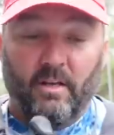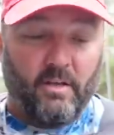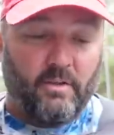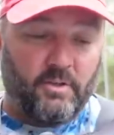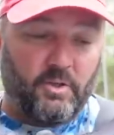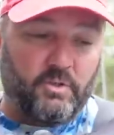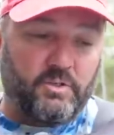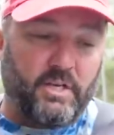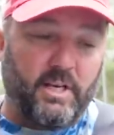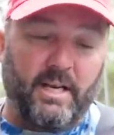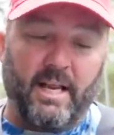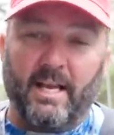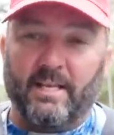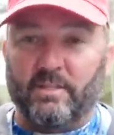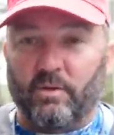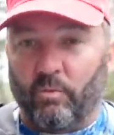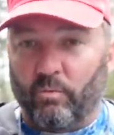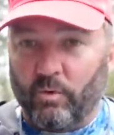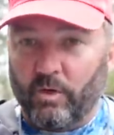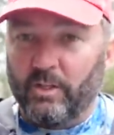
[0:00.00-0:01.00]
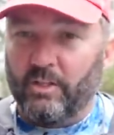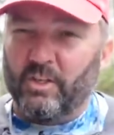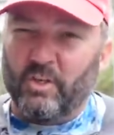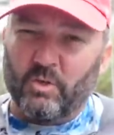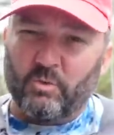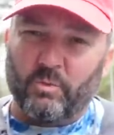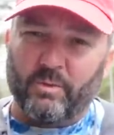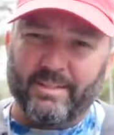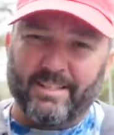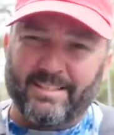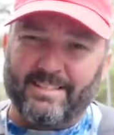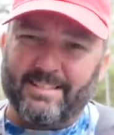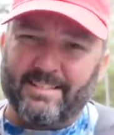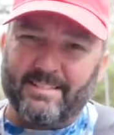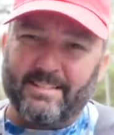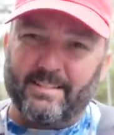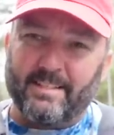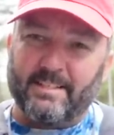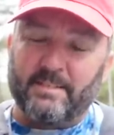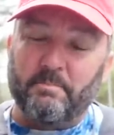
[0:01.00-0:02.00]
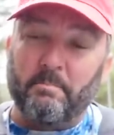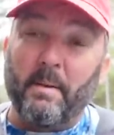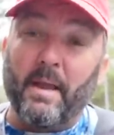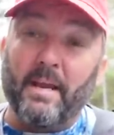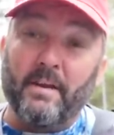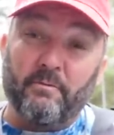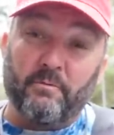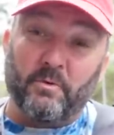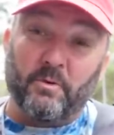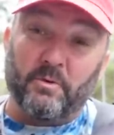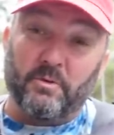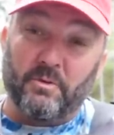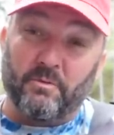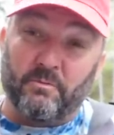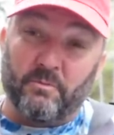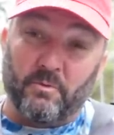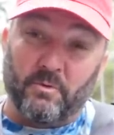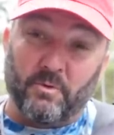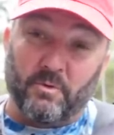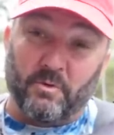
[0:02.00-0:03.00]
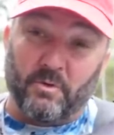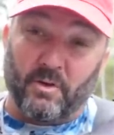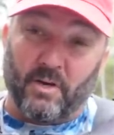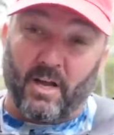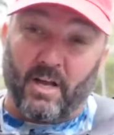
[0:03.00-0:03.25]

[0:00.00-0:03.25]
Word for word: 13 has a really good one that's that's made for, for